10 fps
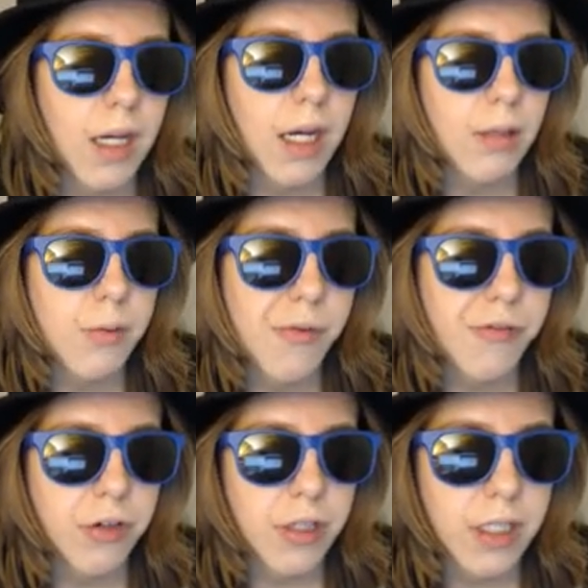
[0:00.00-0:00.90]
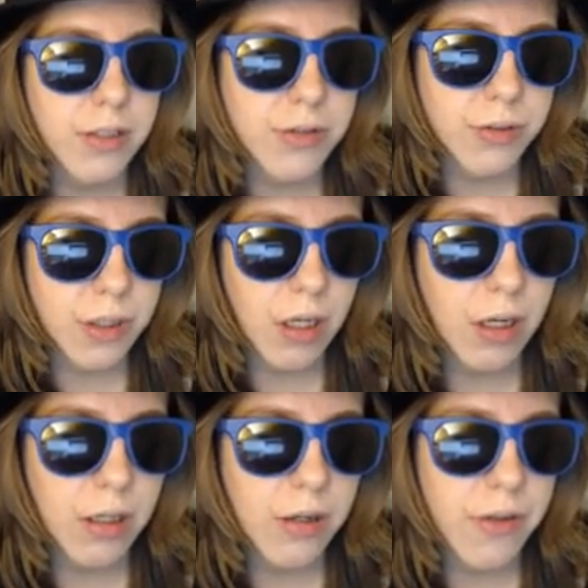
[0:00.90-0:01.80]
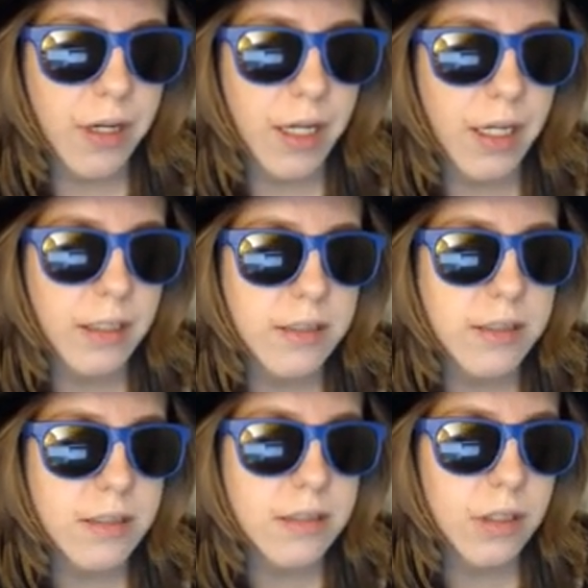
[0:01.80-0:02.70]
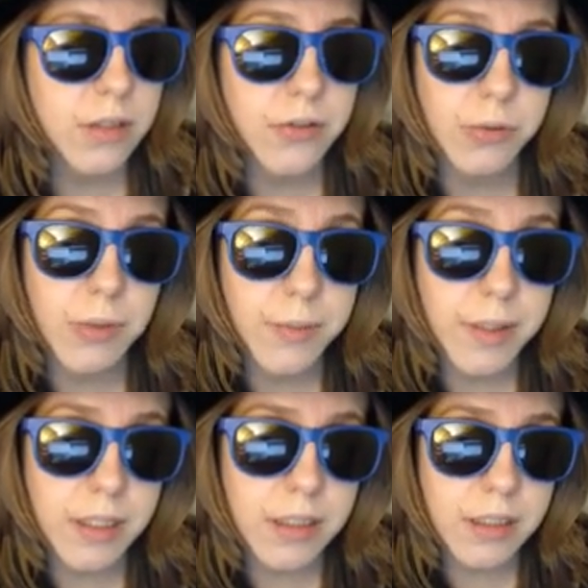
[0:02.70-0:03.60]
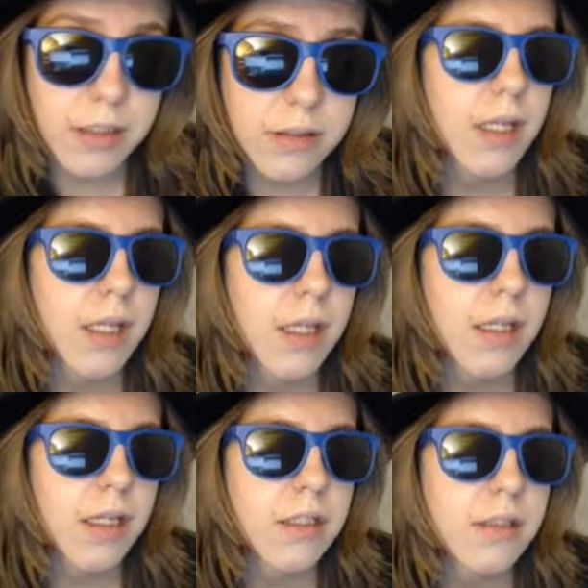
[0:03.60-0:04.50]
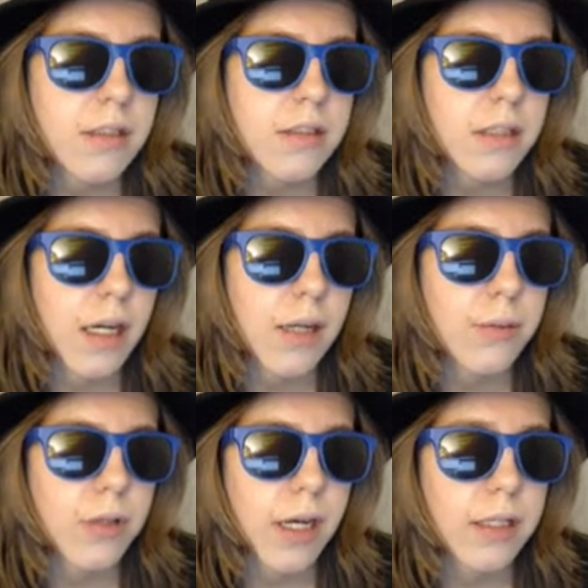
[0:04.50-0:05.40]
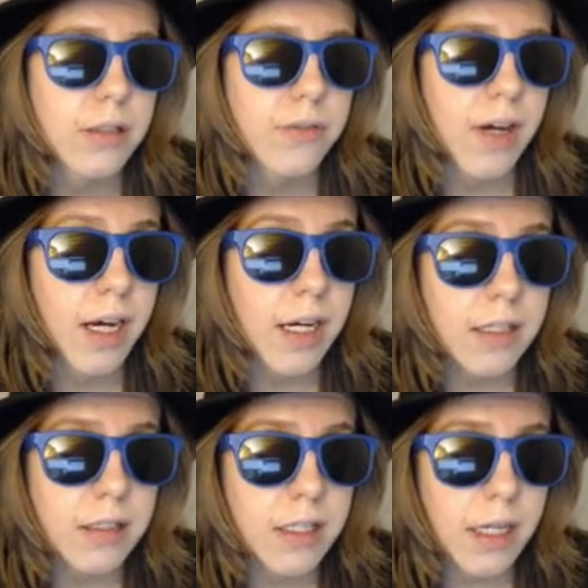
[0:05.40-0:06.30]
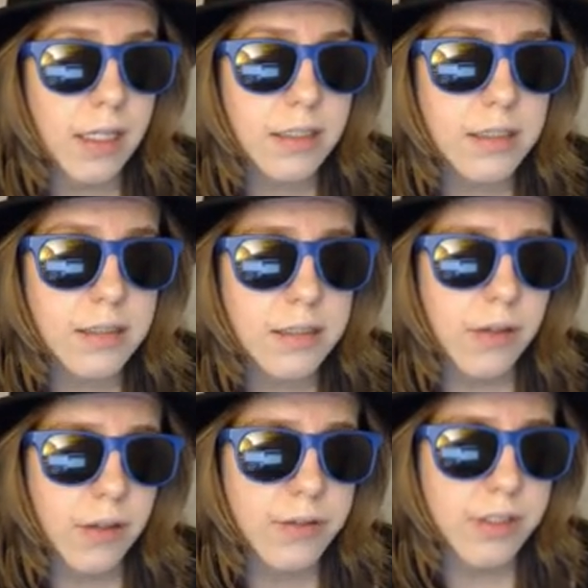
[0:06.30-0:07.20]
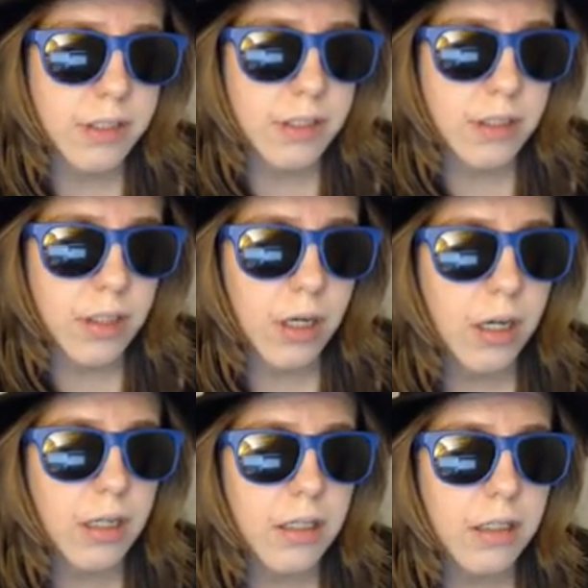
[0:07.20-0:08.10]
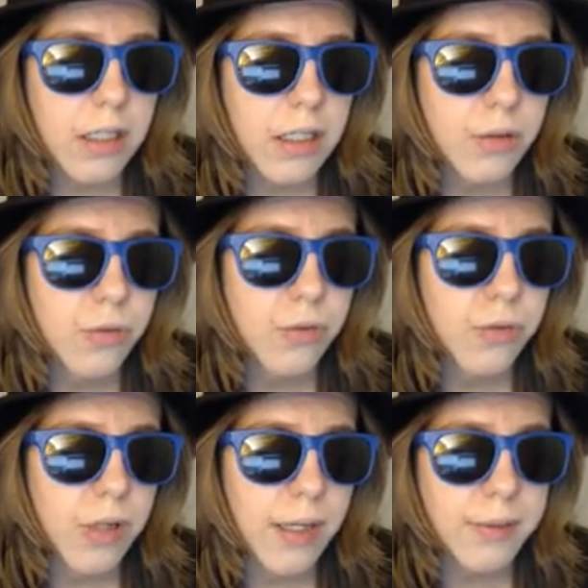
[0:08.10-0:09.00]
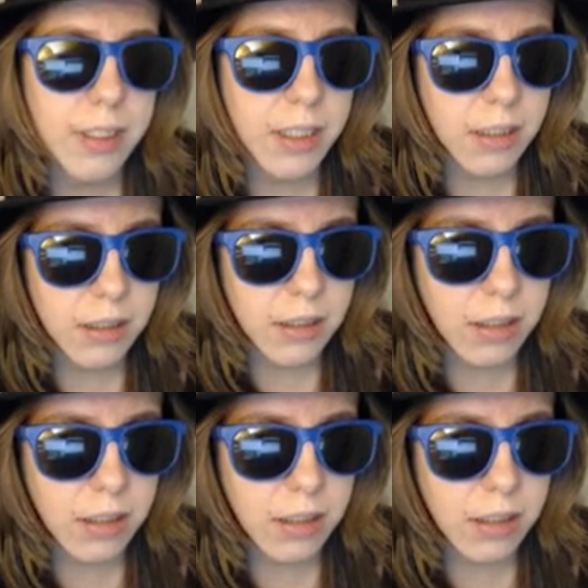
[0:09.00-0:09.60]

I would prefer to get into a car that has other women in it, and I will kind of eye the guys that are sitting in a car if I'm gonna get in a